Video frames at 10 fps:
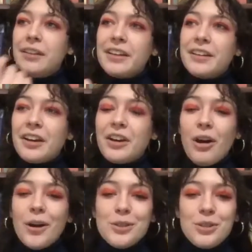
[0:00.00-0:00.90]
a
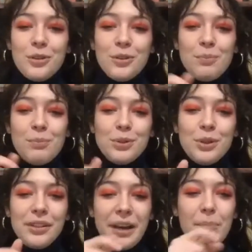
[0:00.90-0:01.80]
cartoon,
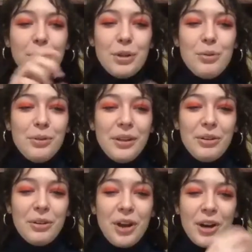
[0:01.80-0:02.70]
like a blue
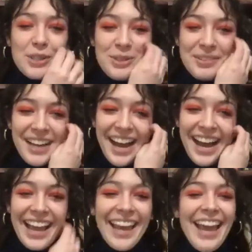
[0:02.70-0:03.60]
little cartoon
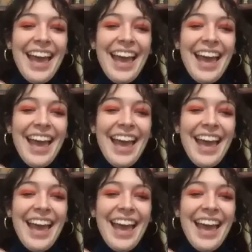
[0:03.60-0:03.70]
guy,